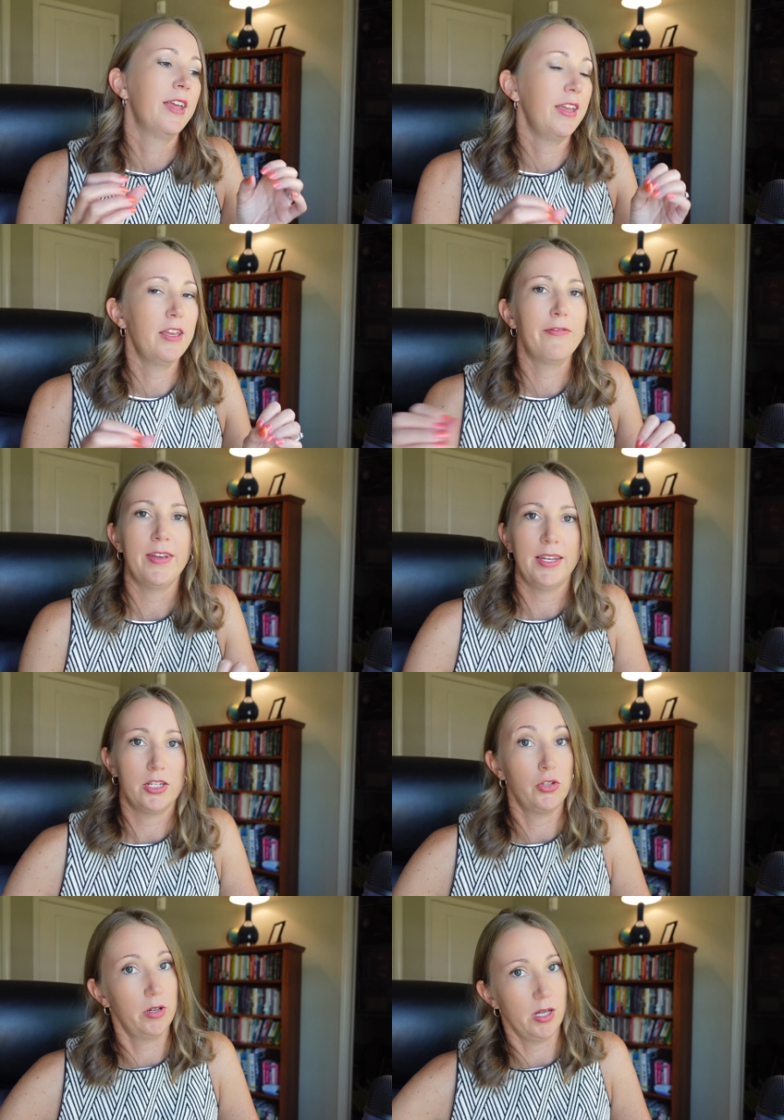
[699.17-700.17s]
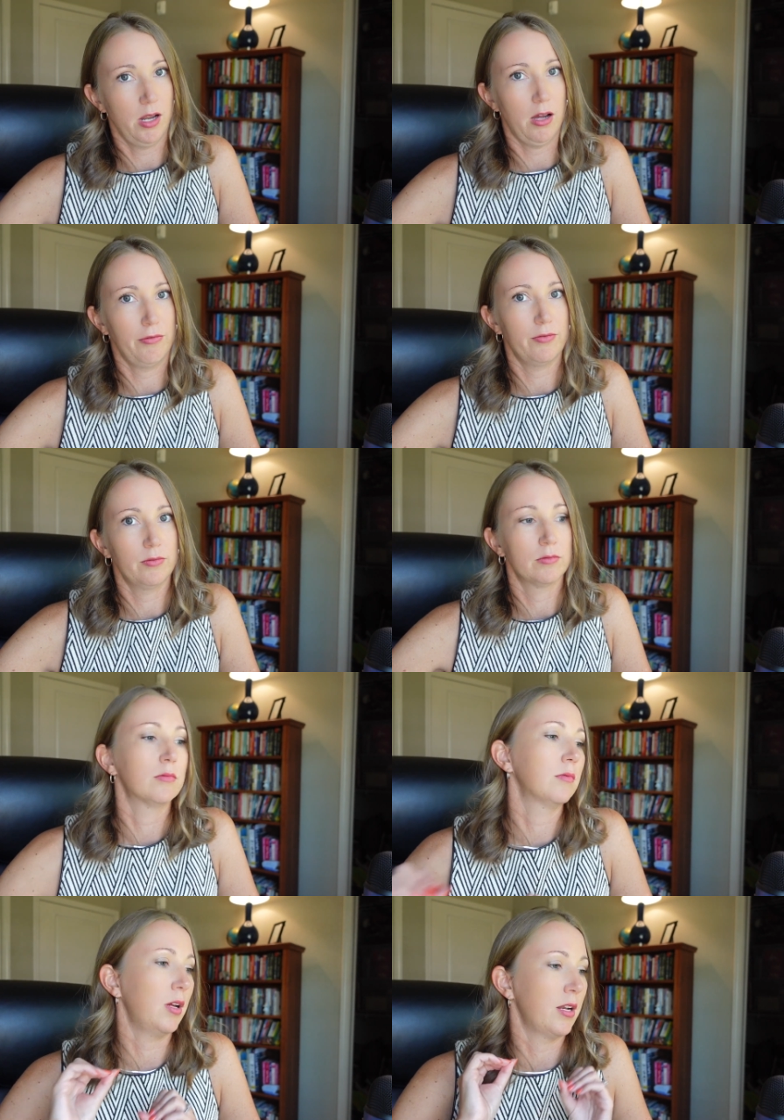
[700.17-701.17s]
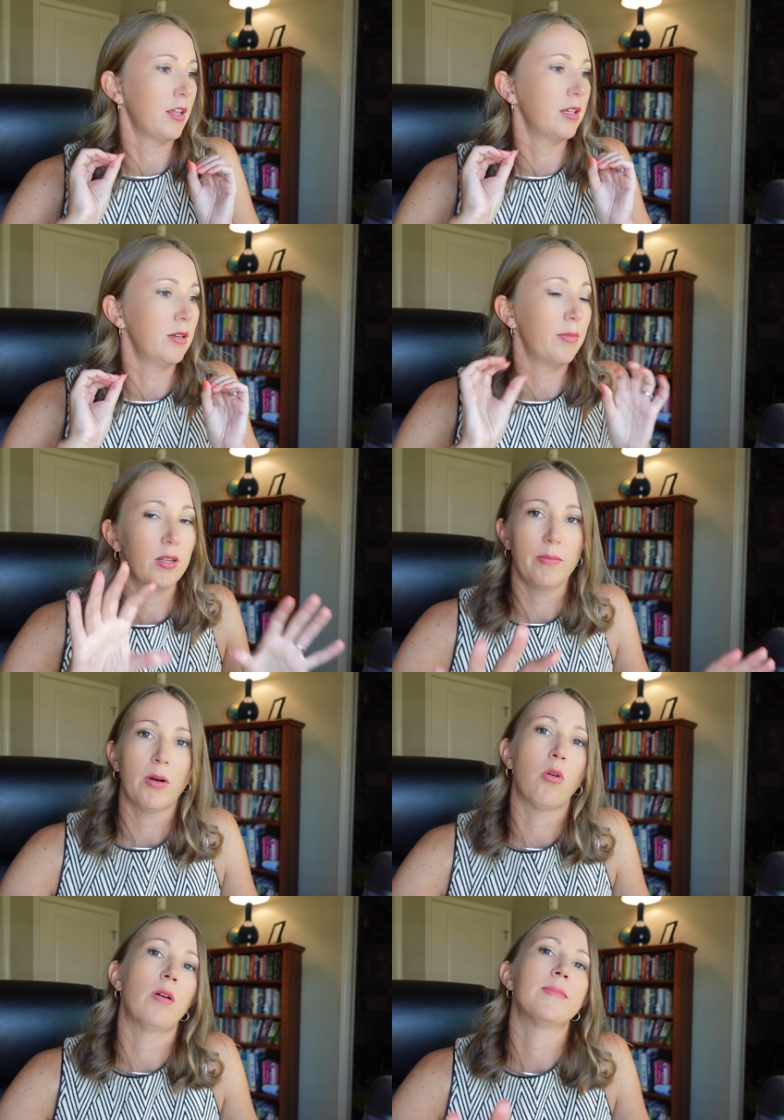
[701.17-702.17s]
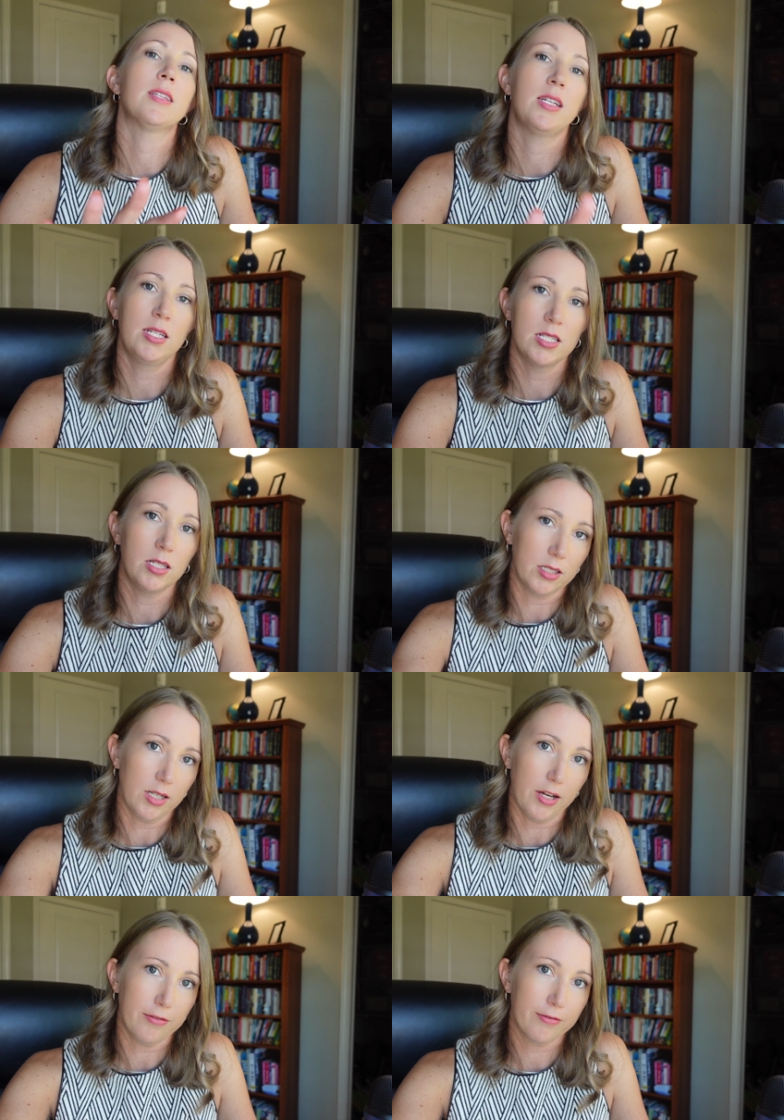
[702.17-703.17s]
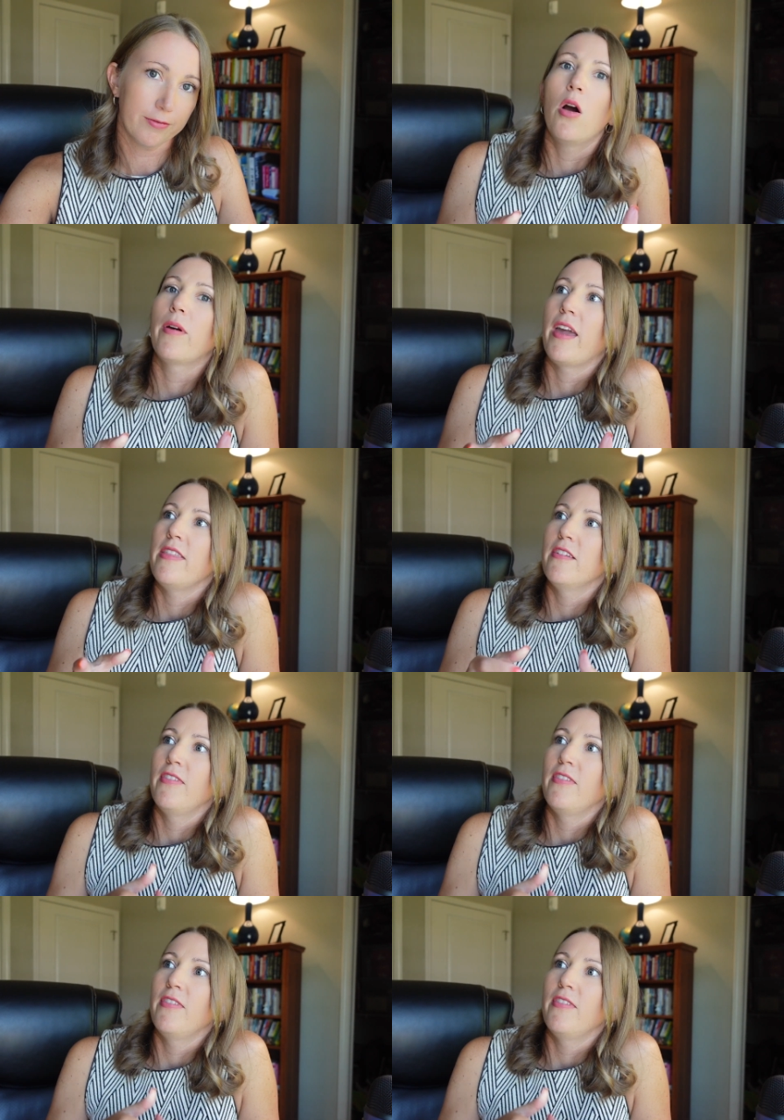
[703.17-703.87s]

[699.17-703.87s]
if it is good enough and I think building poems is good enough. Okay, the